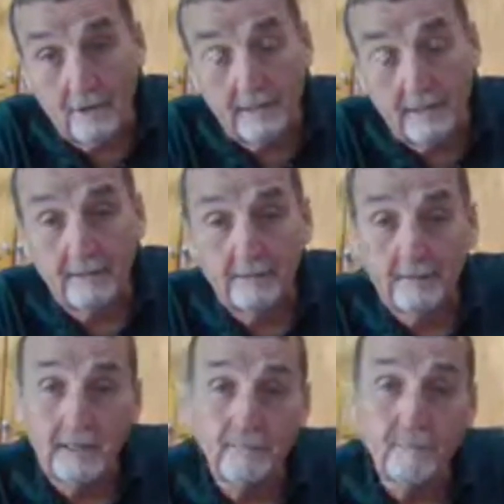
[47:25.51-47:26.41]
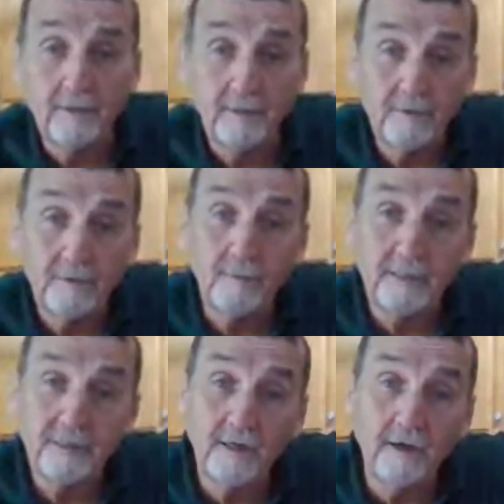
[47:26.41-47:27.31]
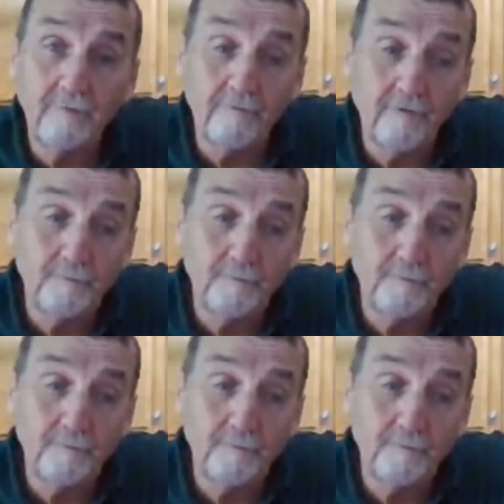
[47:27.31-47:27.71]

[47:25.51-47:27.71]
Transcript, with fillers: I keep it to myself.